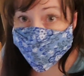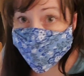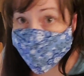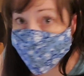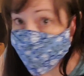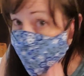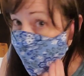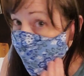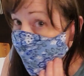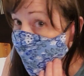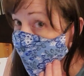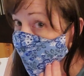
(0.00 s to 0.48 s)
be
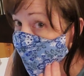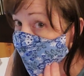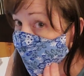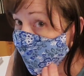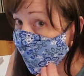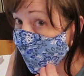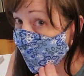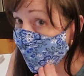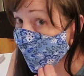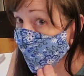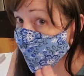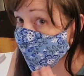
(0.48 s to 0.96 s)
showing you
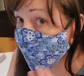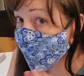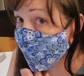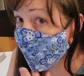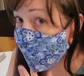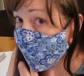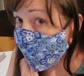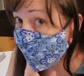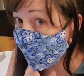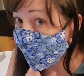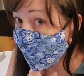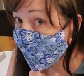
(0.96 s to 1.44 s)
how to
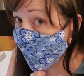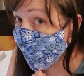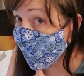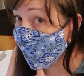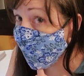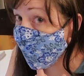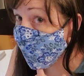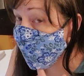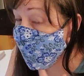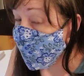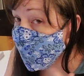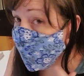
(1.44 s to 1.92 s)
make
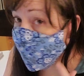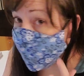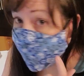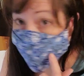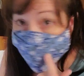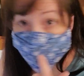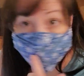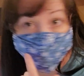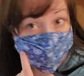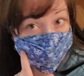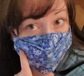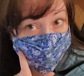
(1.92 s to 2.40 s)
this
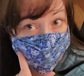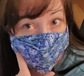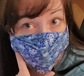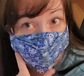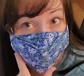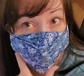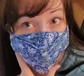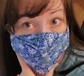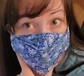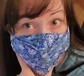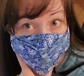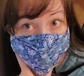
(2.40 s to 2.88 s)

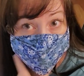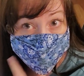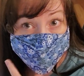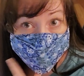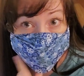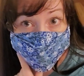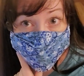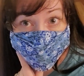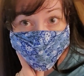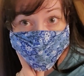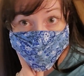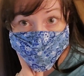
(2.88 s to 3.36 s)

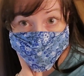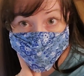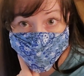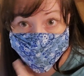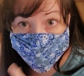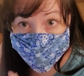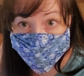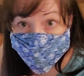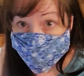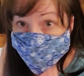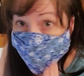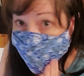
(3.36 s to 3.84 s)
3D face
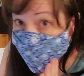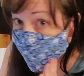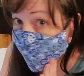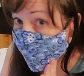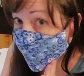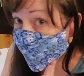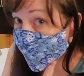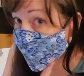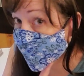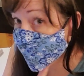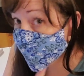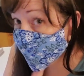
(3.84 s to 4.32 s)
mask.
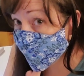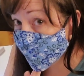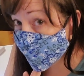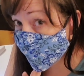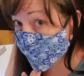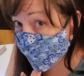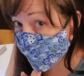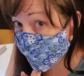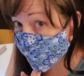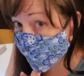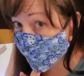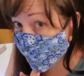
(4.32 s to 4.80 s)
I'm part
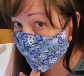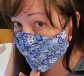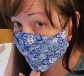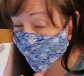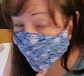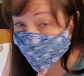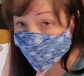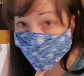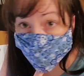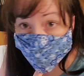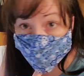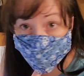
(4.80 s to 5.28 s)
of a
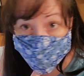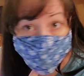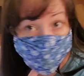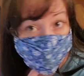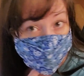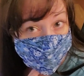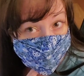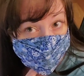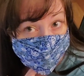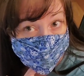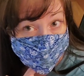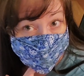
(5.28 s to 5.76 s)
group
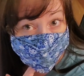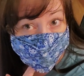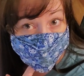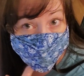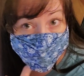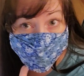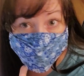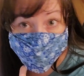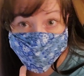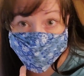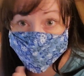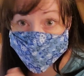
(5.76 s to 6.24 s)
here on
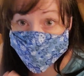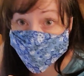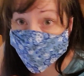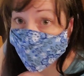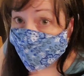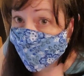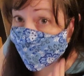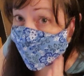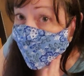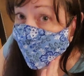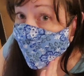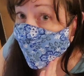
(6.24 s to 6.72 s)
Vashon,
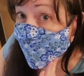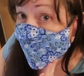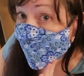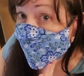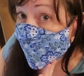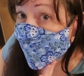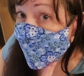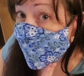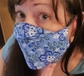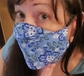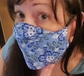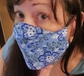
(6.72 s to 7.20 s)

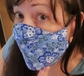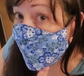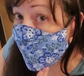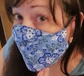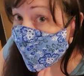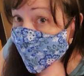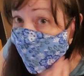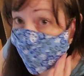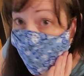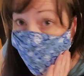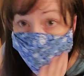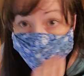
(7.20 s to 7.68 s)

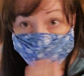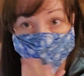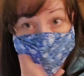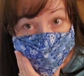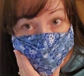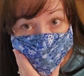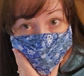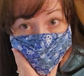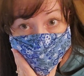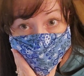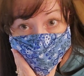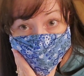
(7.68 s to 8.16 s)
and we are
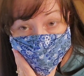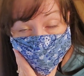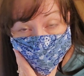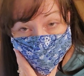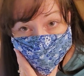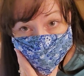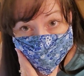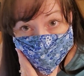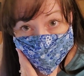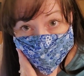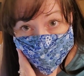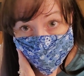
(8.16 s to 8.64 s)
sewing
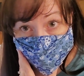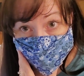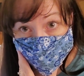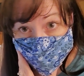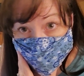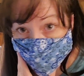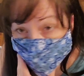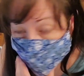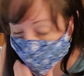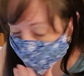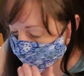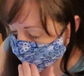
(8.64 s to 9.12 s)
masks for our
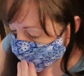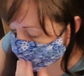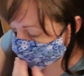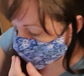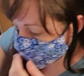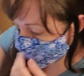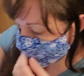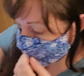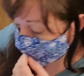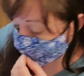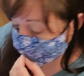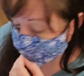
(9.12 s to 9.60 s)
community.
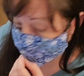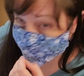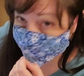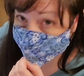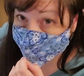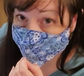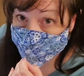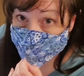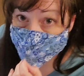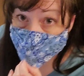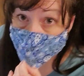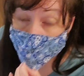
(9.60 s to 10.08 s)
So
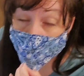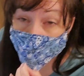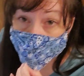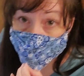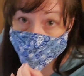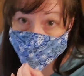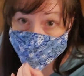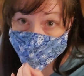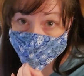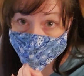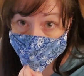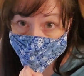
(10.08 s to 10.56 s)
we've tried
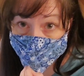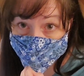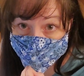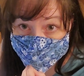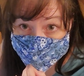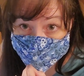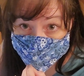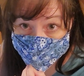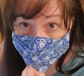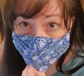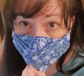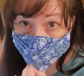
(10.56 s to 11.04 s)
lots of different
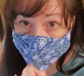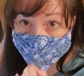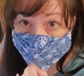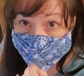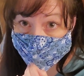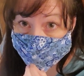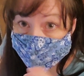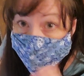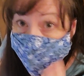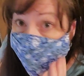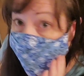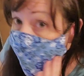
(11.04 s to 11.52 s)
masks.
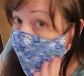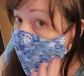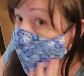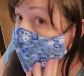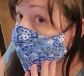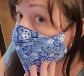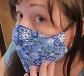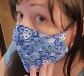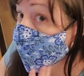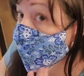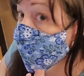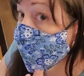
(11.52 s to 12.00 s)

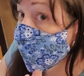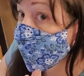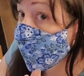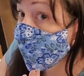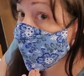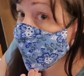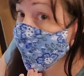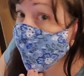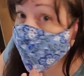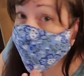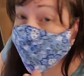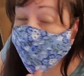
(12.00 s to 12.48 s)

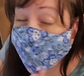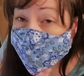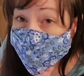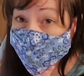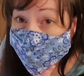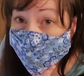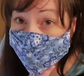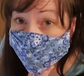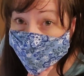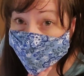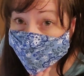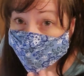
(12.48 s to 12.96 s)
I've been
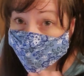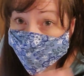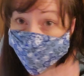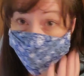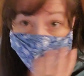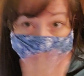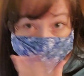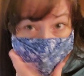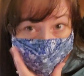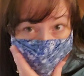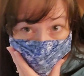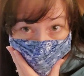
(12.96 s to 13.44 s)
sewing
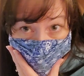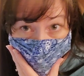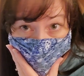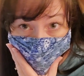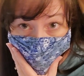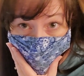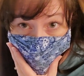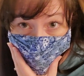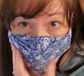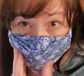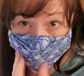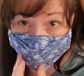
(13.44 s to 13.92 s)
fitted
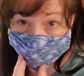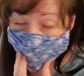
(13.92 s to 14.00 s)
masks,